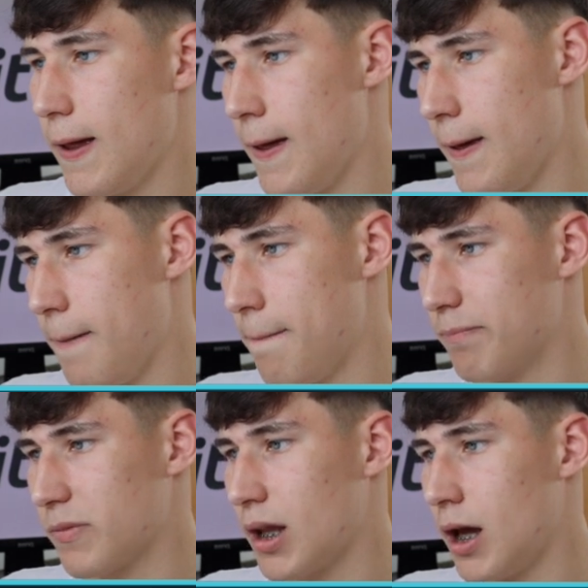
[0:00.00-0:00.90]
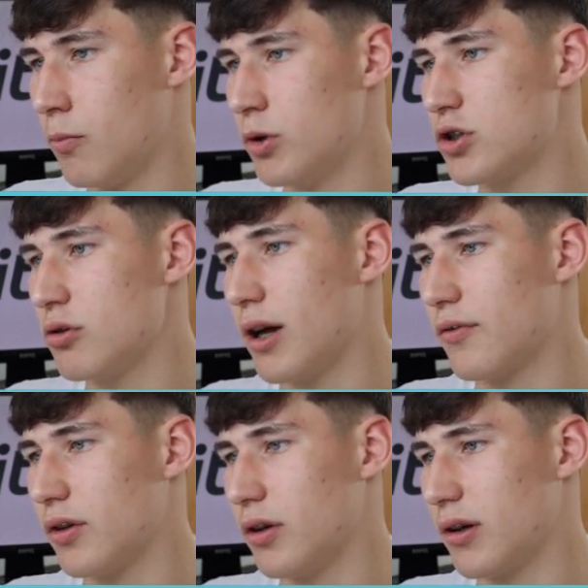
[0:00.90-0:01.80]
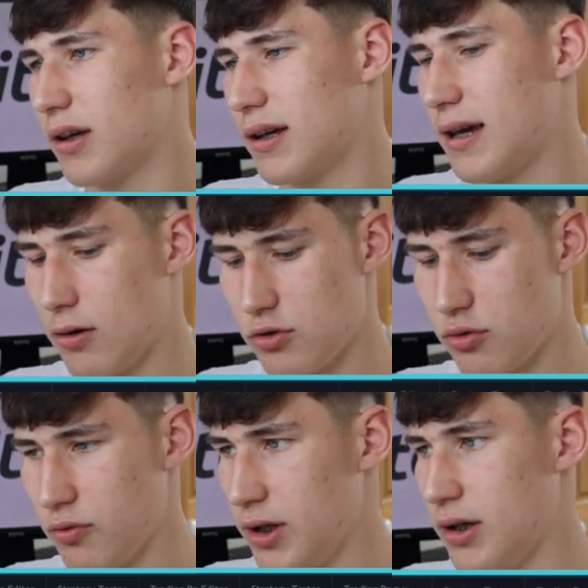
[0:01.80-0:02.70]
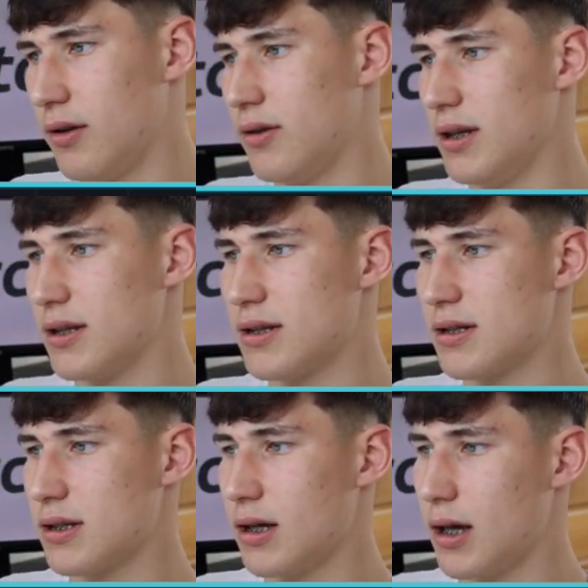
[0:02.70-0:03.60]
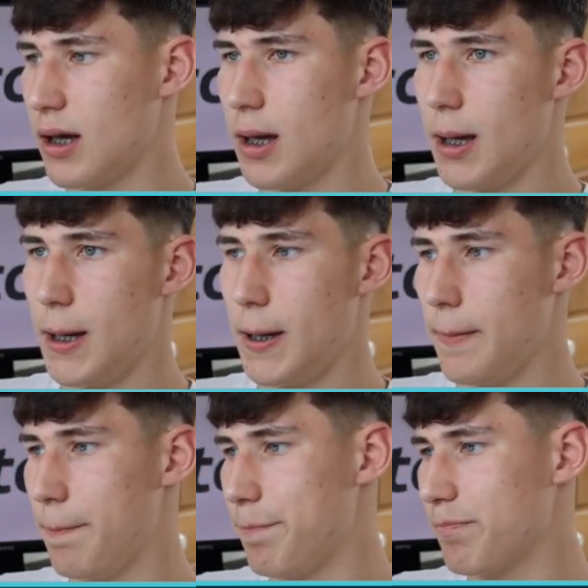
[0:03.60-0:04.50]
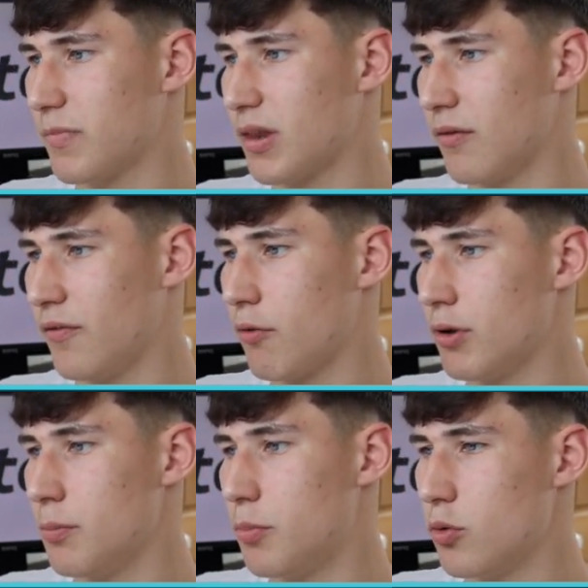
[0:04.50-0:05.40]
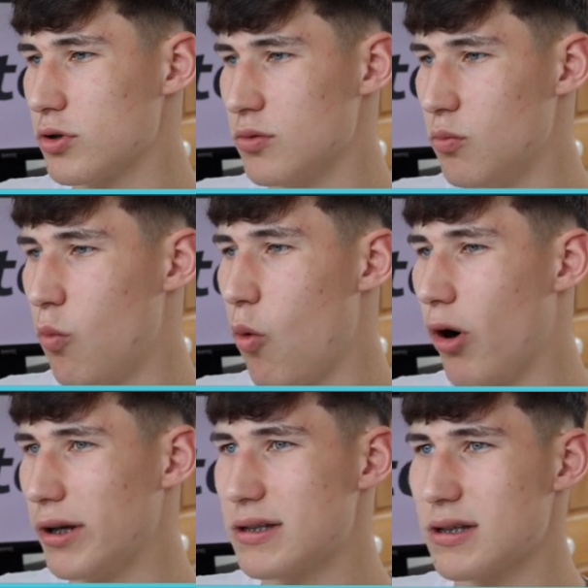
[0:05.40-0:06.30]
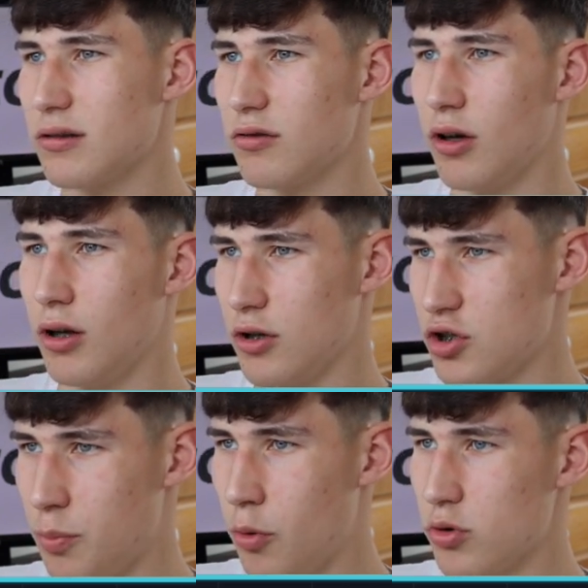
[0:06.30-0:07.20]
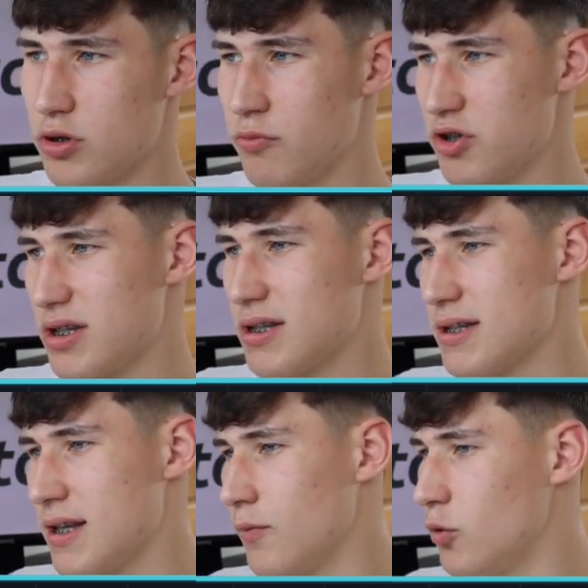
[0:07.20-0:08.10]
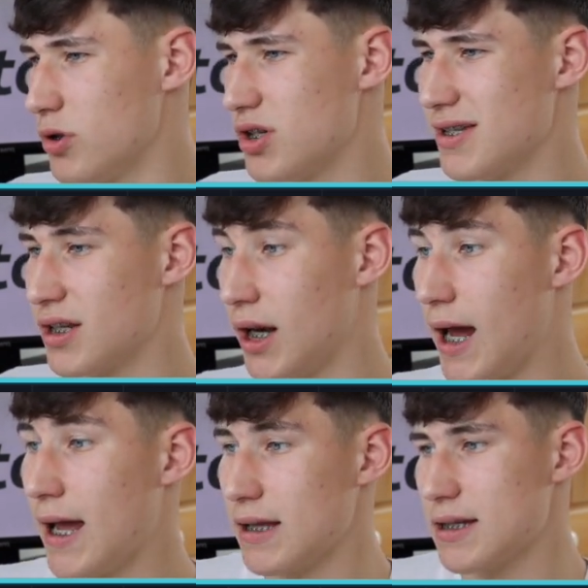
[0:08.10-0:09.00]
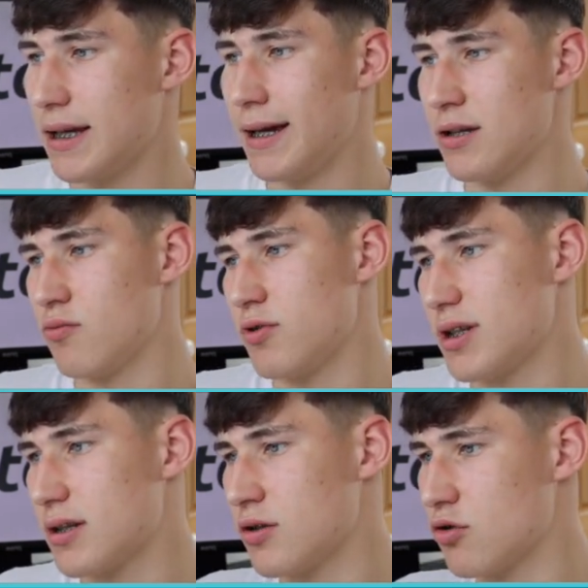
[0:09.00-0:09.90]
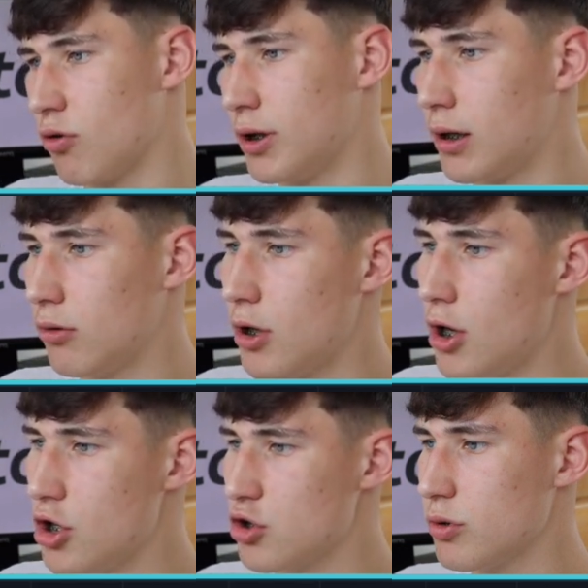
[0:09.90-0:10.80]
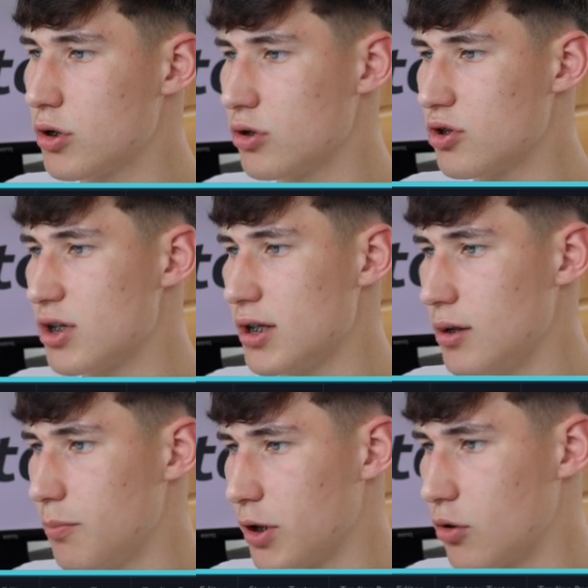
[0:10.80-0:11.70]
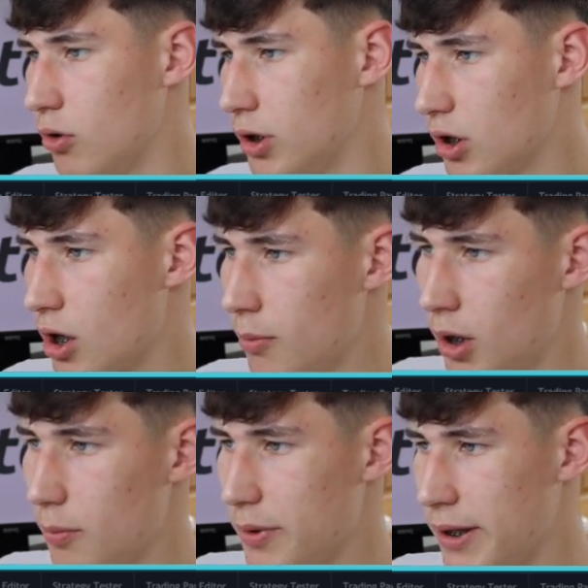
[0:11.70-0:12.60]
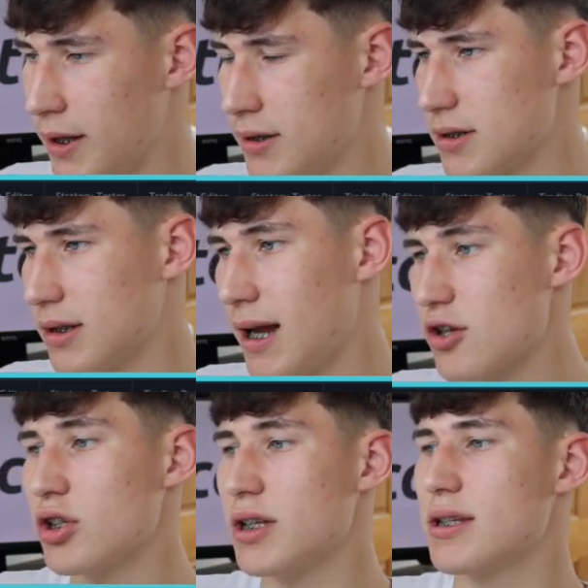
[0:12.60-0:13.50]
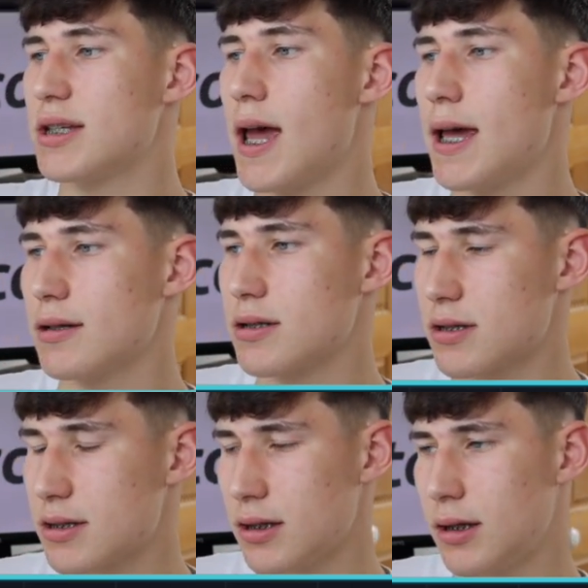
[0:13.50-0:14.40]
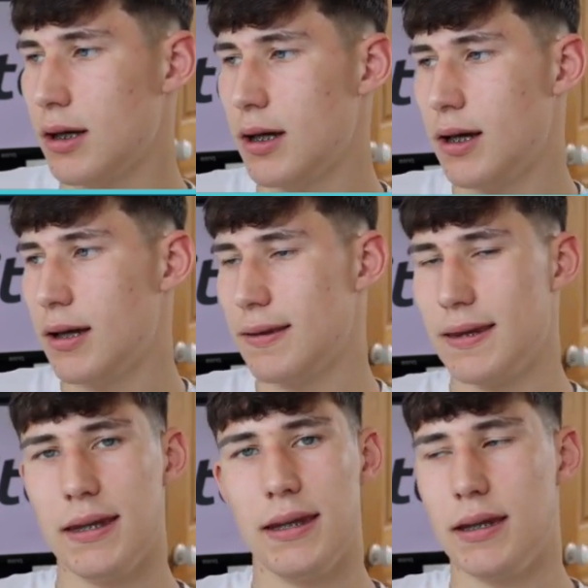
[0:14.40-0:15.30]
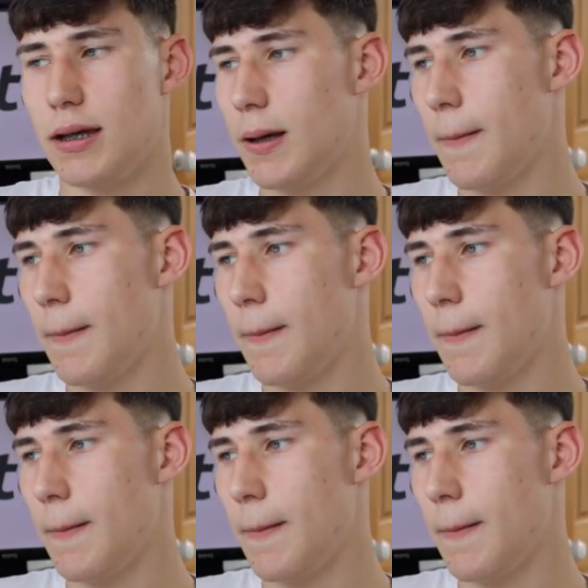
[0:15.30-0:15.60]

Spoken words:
and we do have to counter in this very important white support and resistance level, which is going to act as resistance right now. So we could see Bitcoin come up and actually test the